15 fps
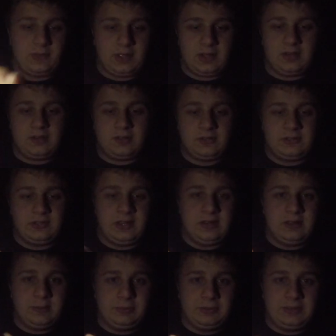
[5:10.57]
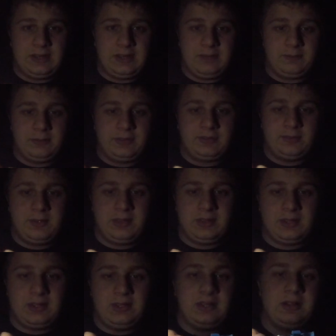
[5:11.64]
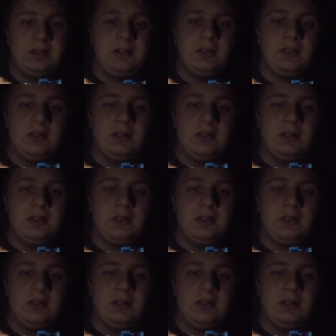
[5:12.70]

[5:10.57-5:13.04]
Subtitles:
underside, the plate between the gear,